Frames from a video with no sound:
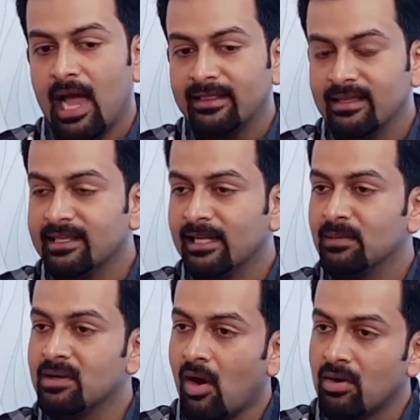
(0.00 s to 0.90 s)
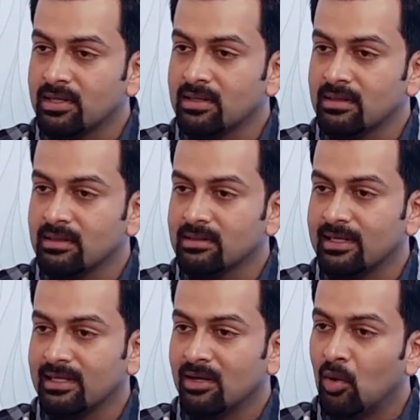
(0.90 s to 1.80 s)
I think there will be content
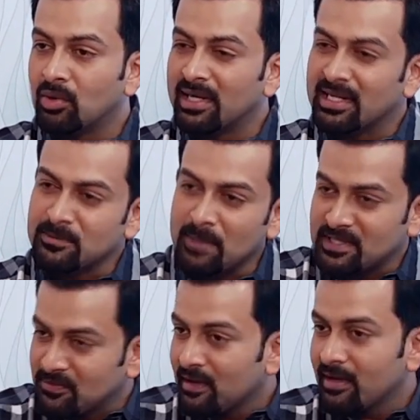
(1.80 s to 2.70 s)
that are O T T specific.